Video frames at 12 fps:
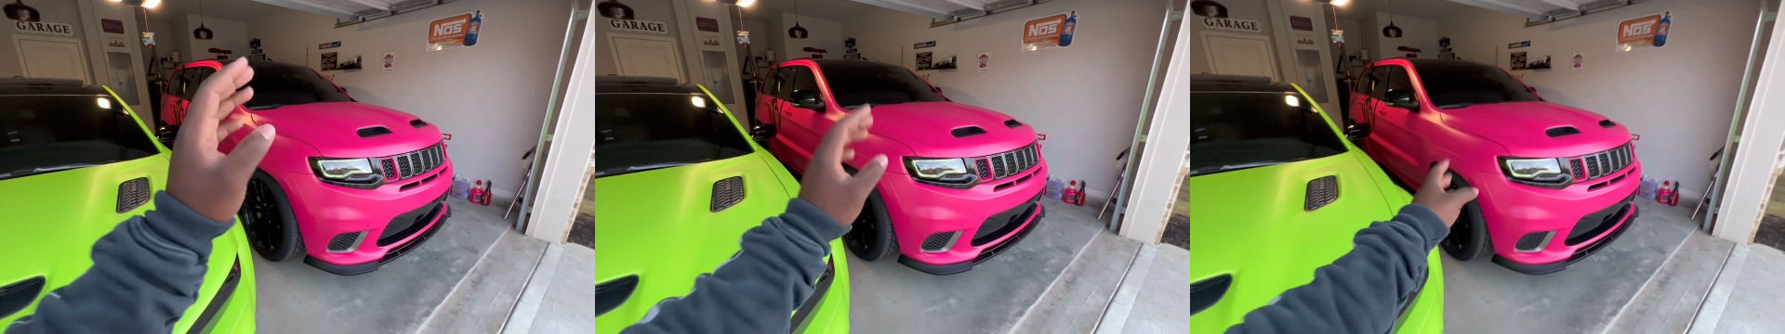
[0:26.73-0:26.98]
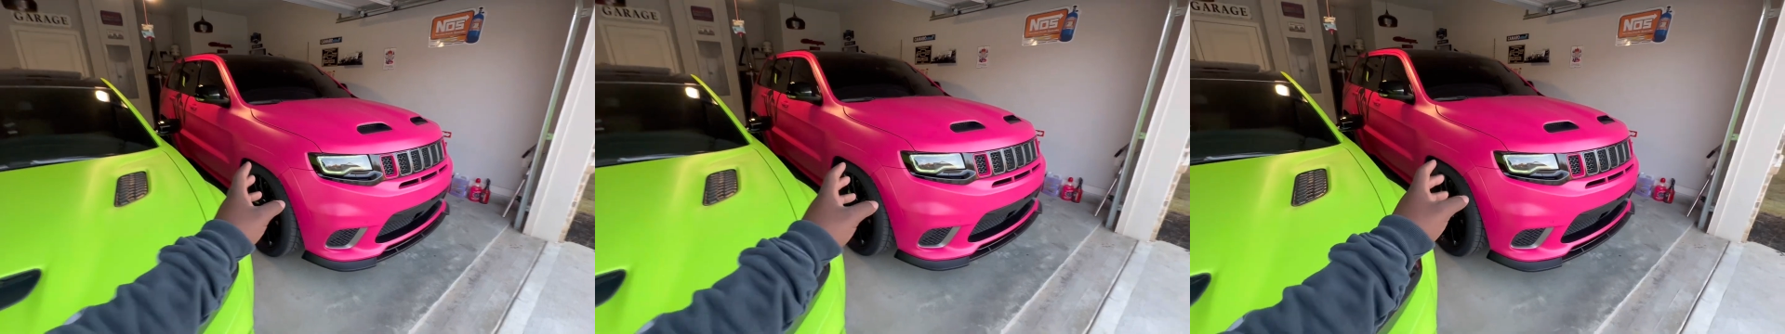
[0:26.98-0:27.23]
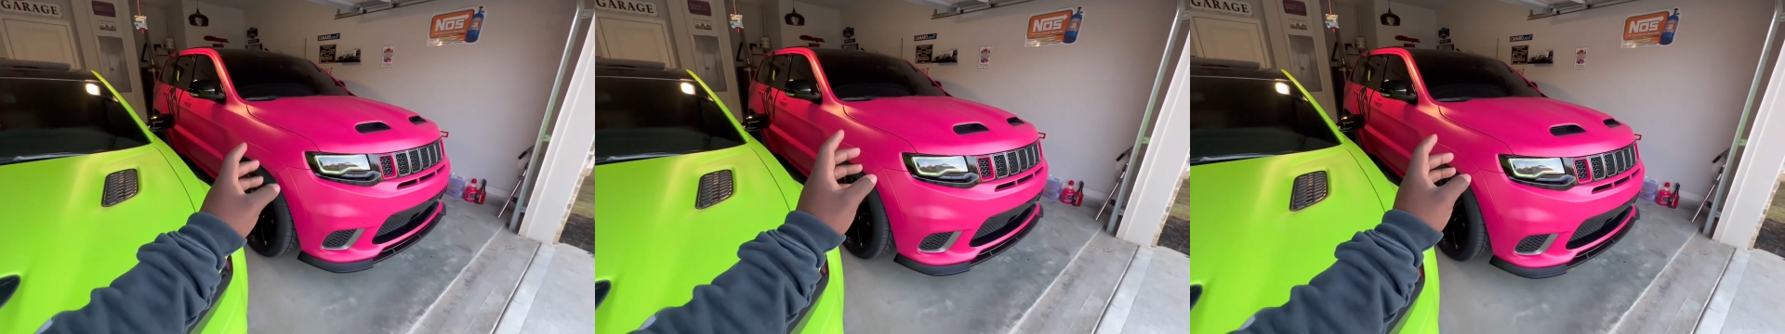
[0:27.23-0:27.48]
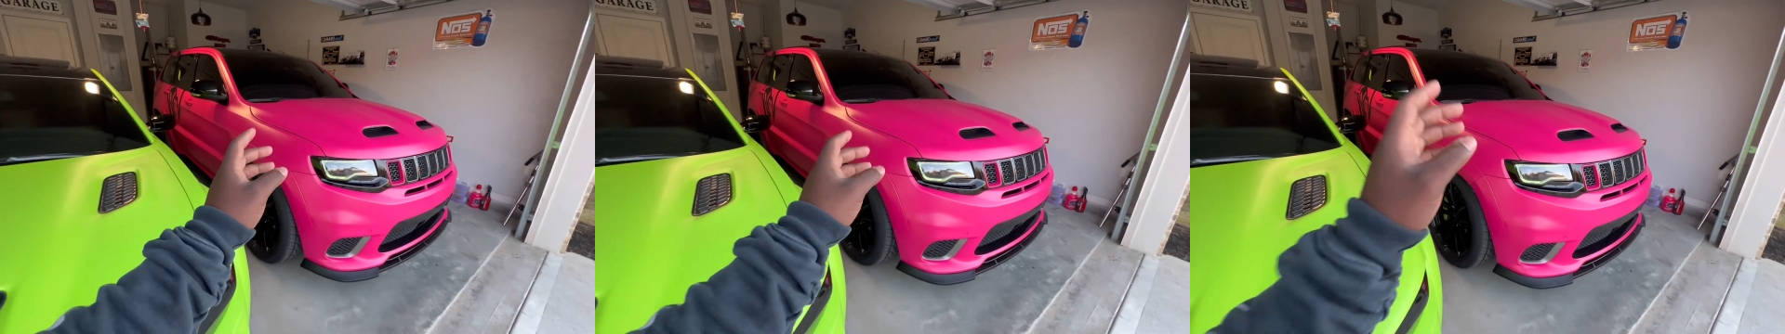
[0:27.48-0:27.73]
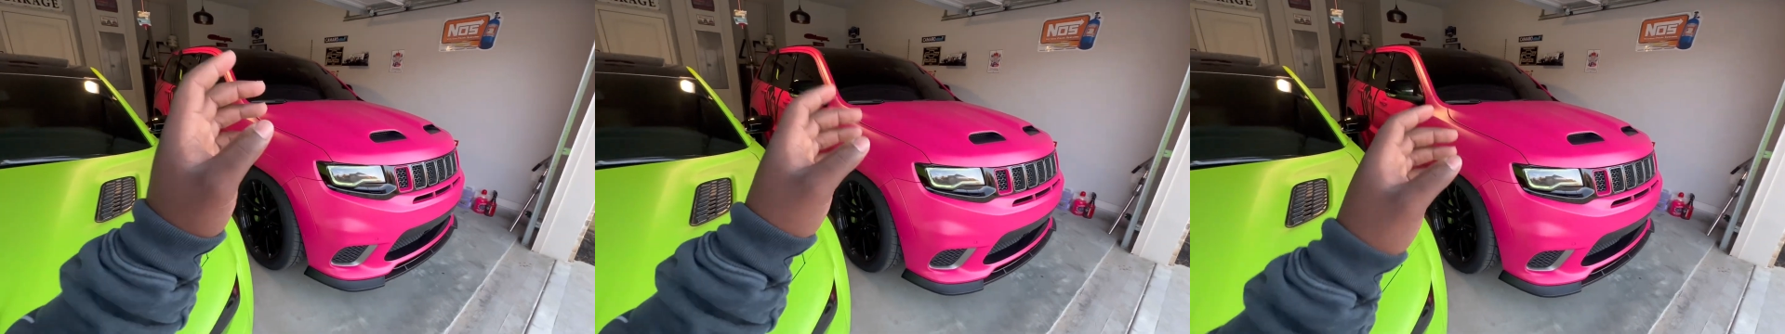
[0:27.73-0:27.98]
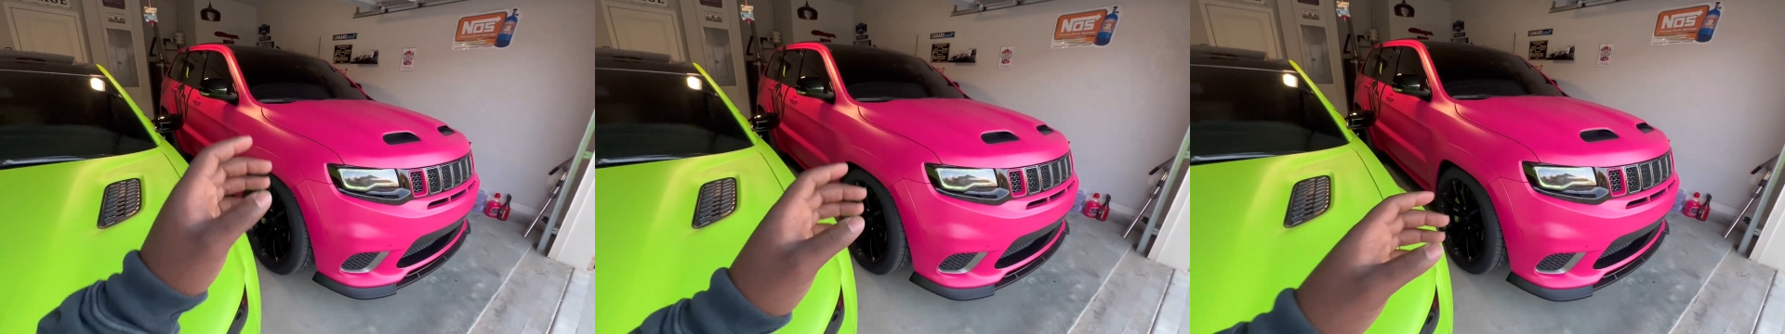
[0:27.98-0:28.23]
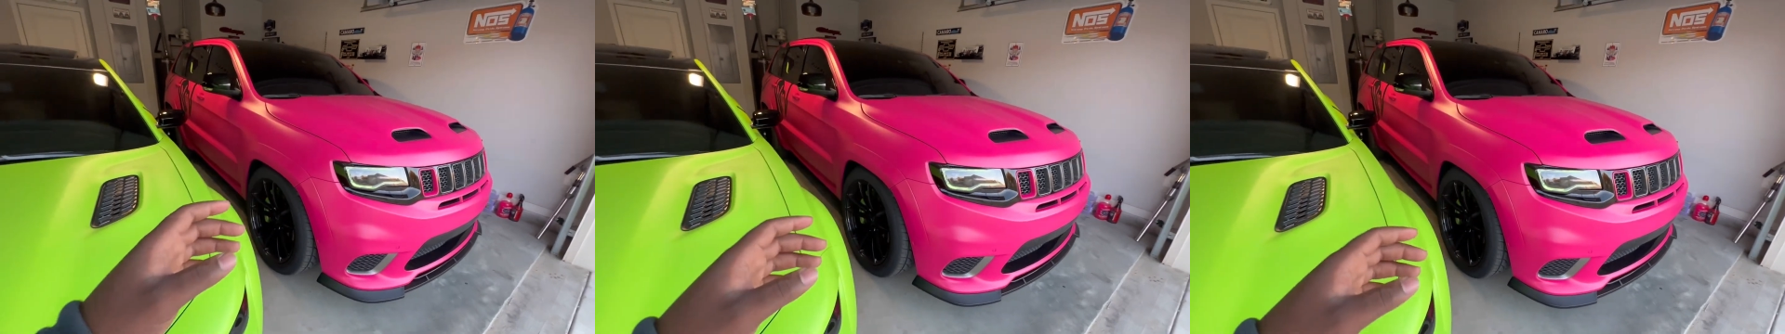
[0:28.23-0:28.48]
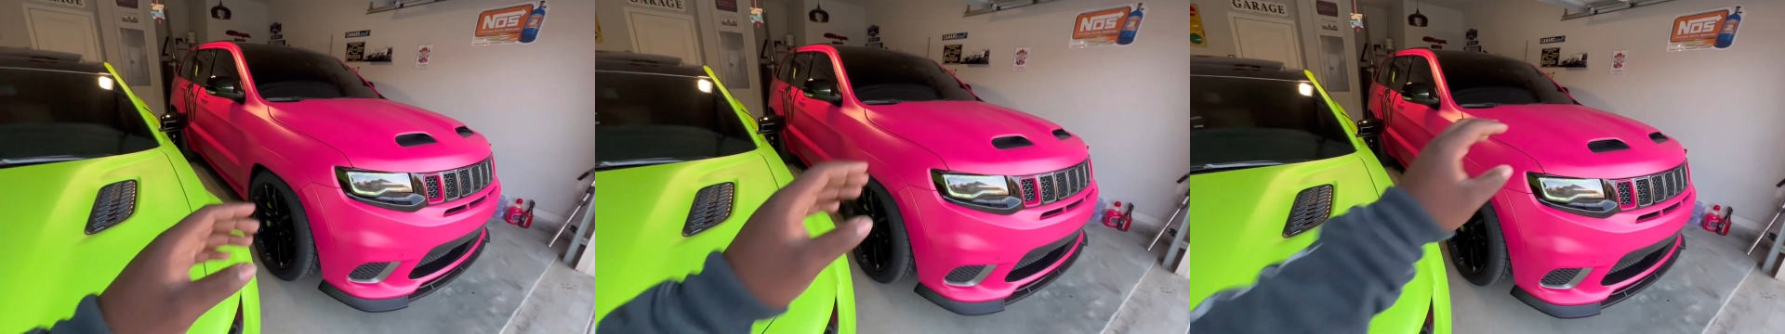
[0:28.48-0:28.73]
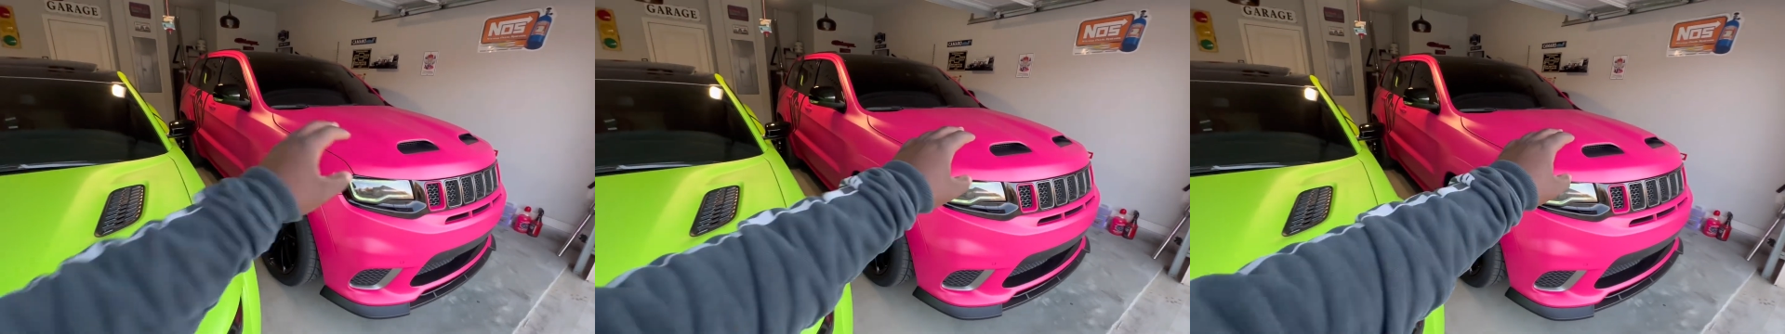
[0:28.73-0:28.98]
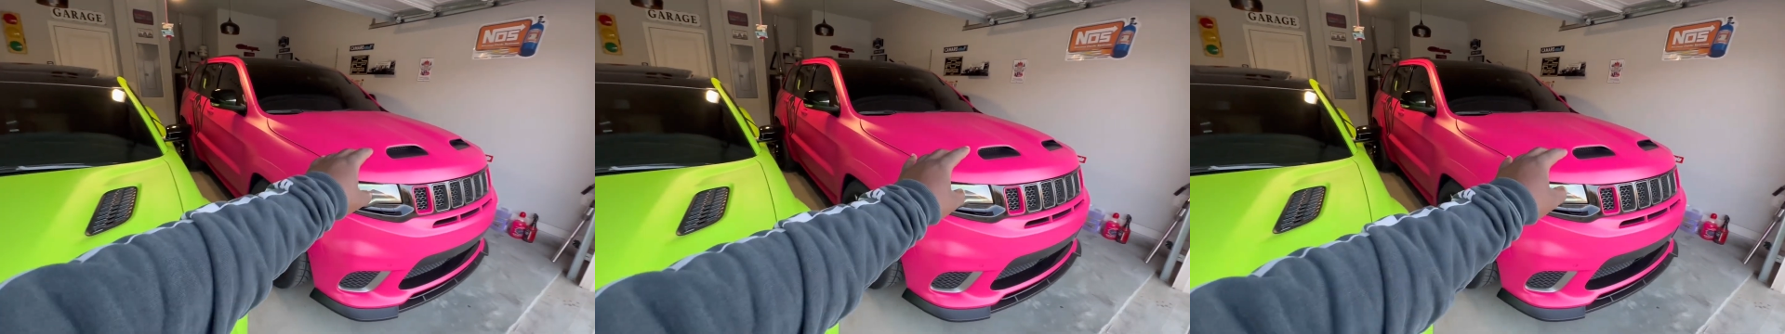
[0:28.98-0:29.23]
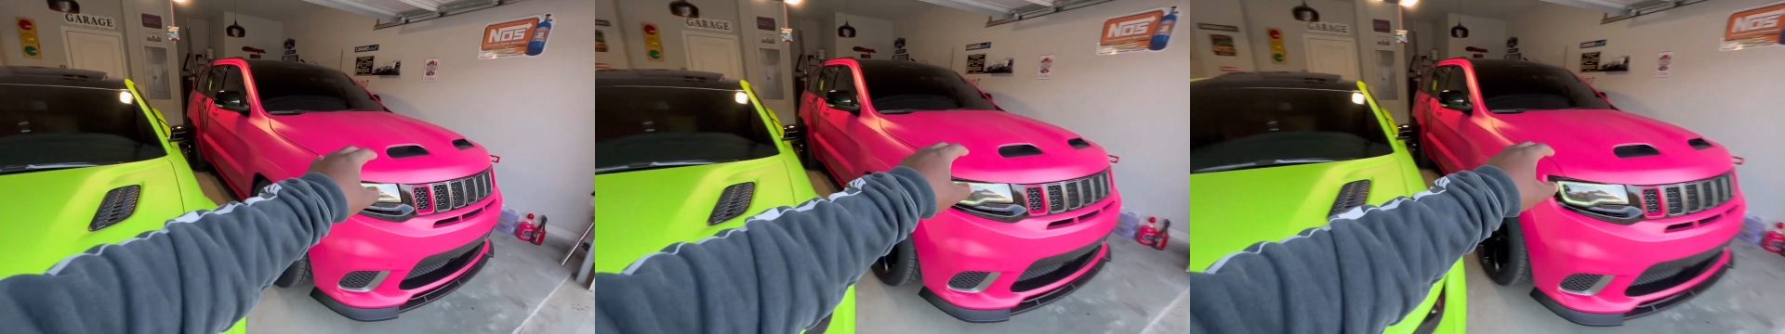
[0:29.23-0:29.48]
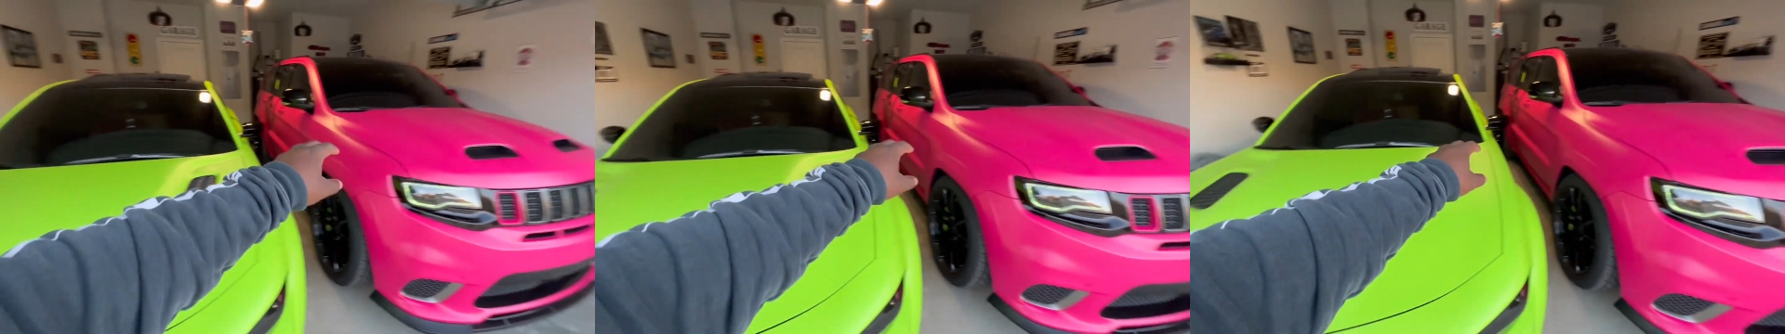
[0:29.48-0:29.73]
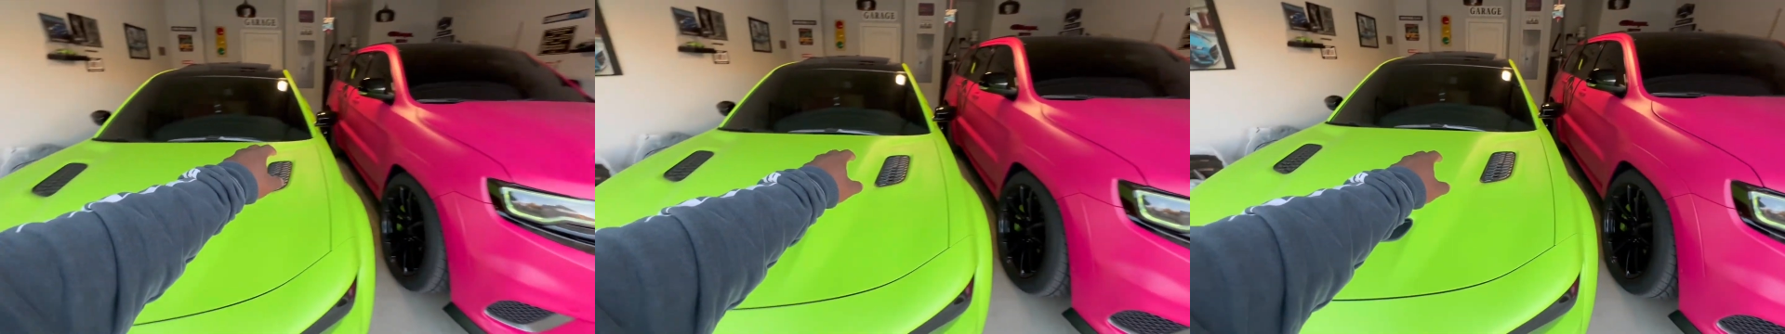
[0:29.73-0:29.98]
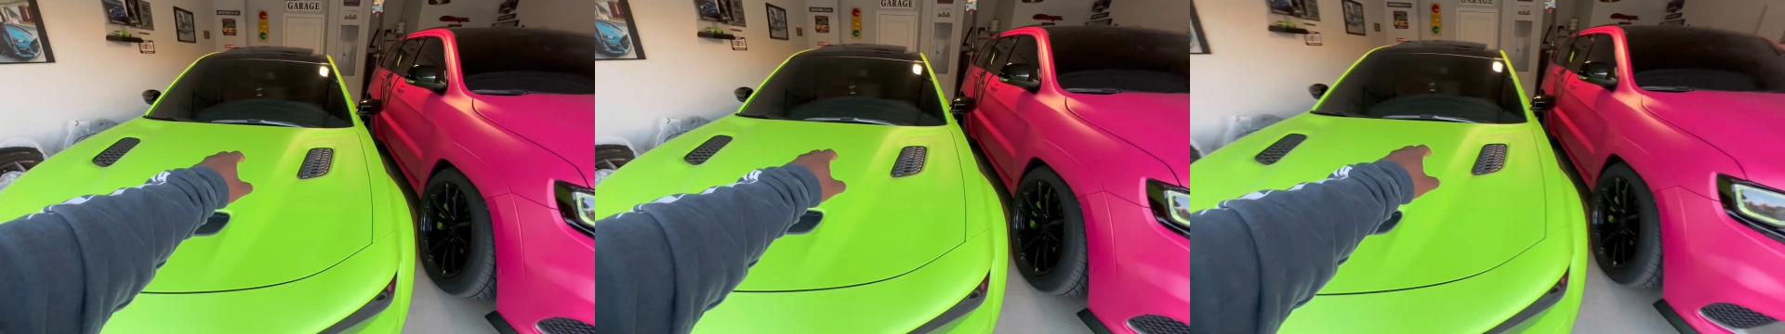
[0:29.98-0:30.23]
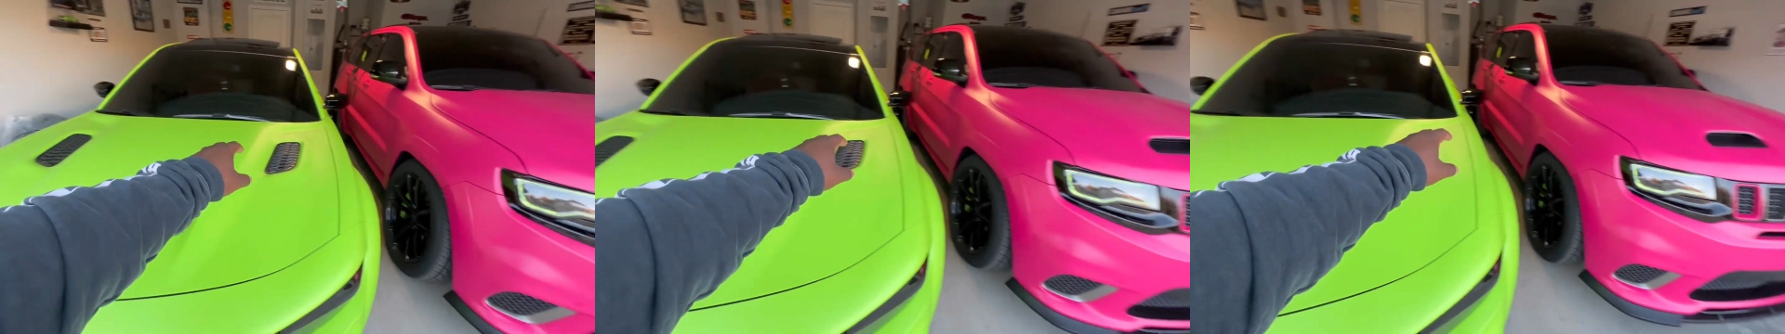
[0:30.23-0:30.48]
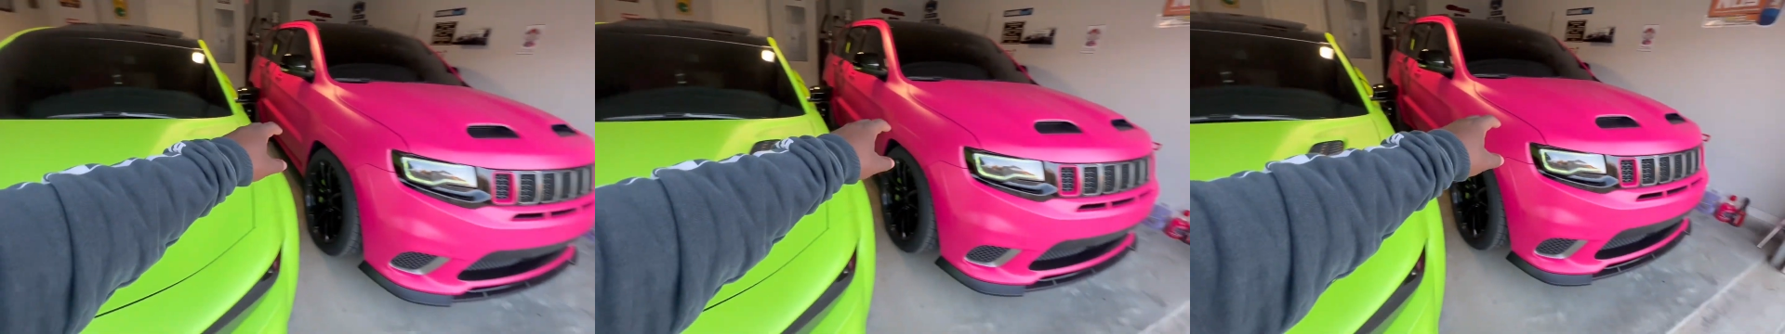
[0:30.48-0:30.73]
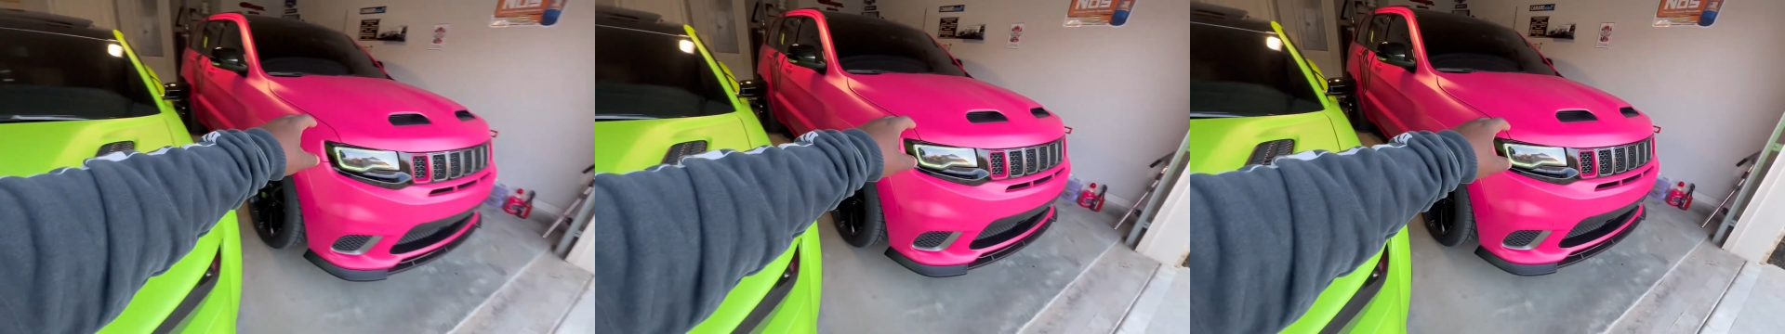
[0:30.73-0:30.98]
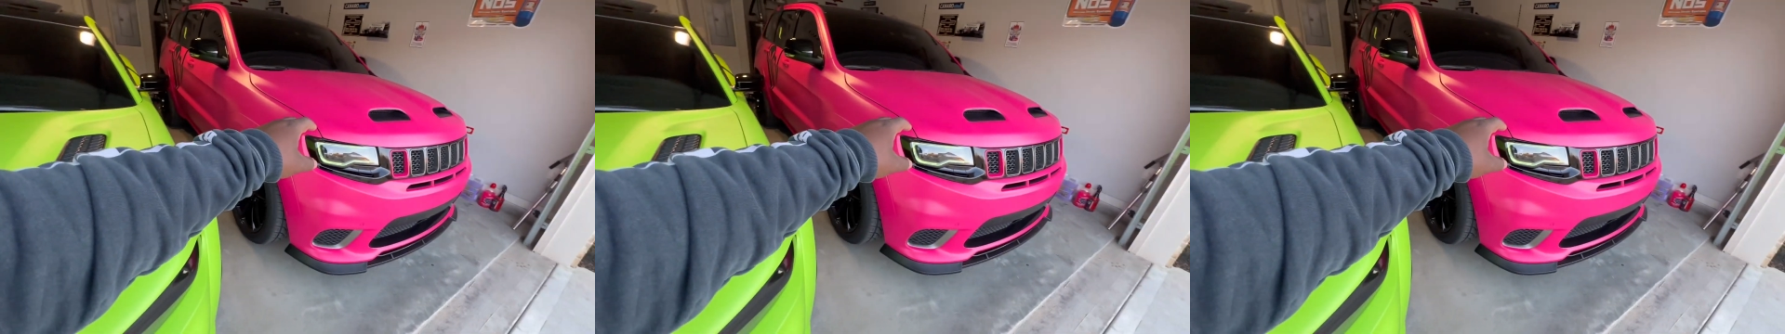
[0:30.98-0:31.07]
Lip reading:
[unreadable: no face in view]